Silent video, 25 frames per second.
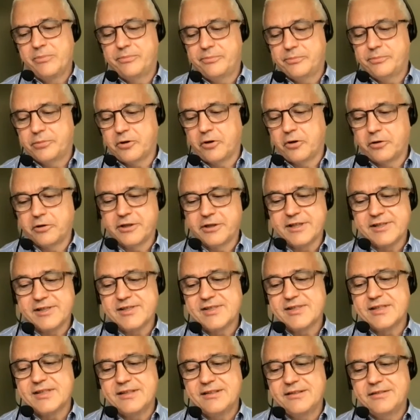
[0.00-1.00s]

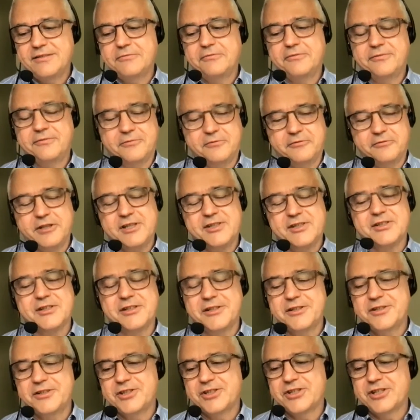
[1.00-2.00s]
progress in
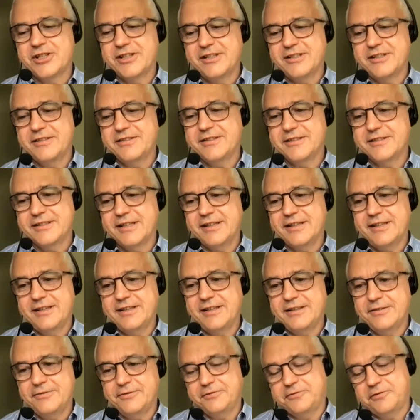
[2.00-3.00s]
research and
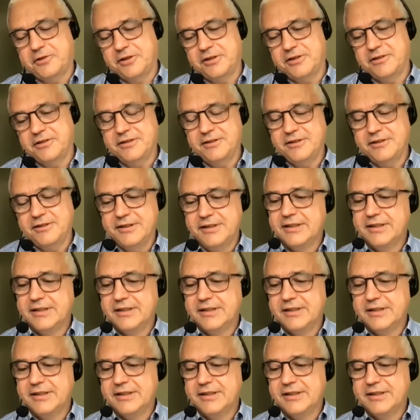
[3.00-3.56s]
for the